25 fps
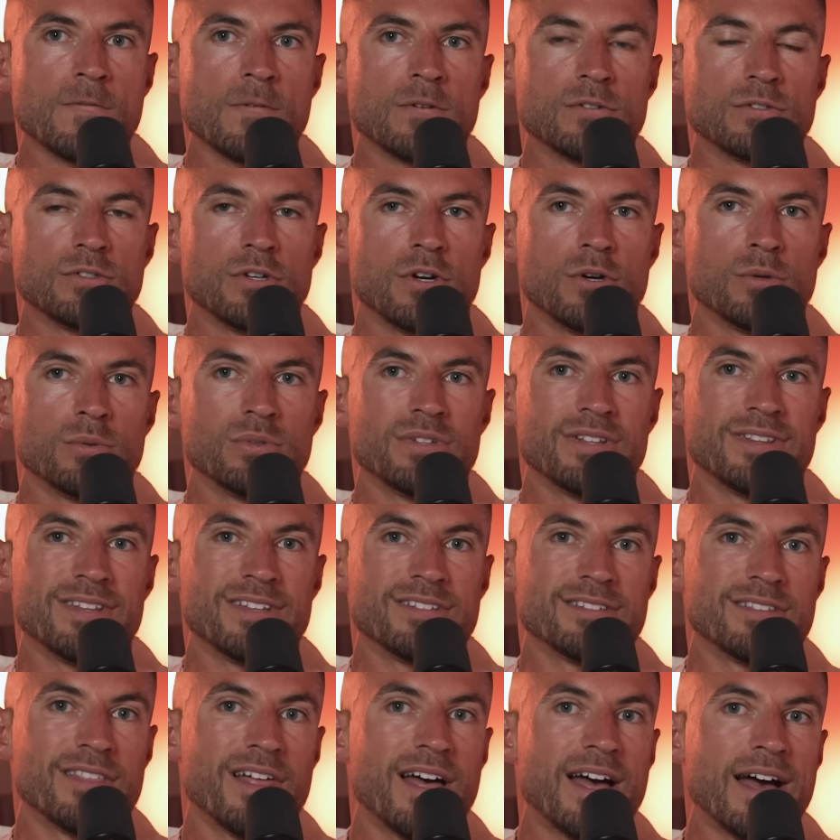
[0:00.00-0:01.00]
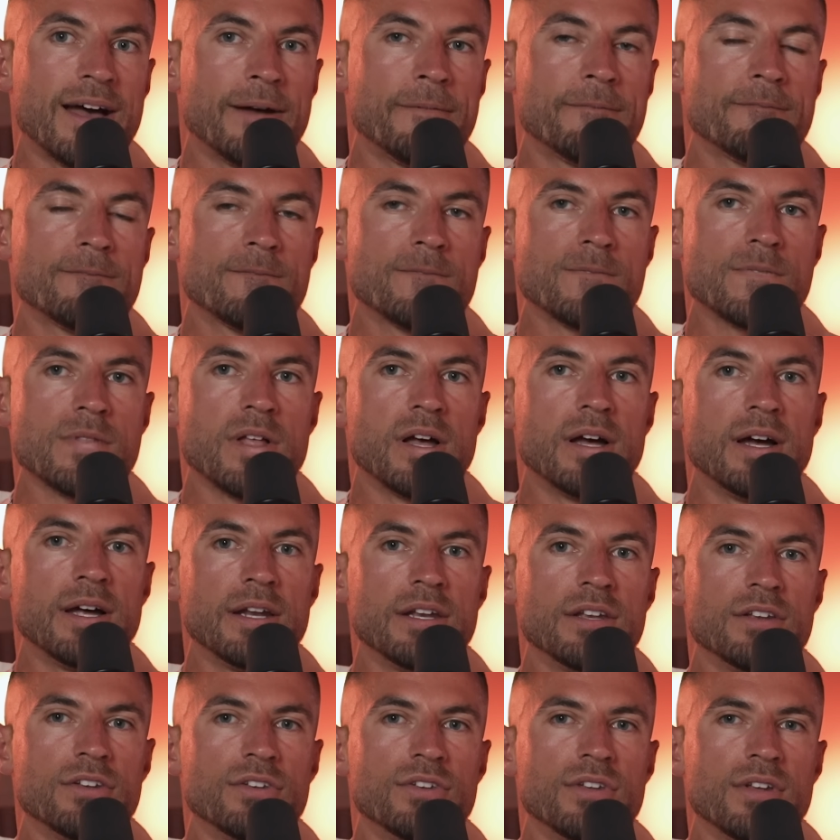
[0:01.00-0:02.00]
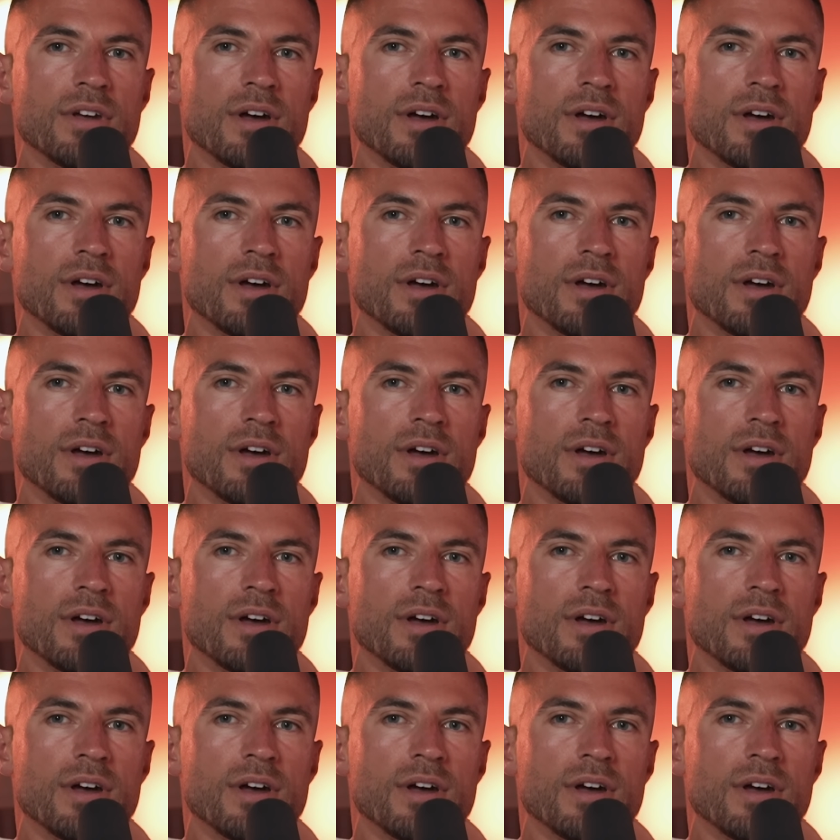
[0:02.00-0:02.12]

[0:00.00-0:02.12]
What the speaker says: So there's that. And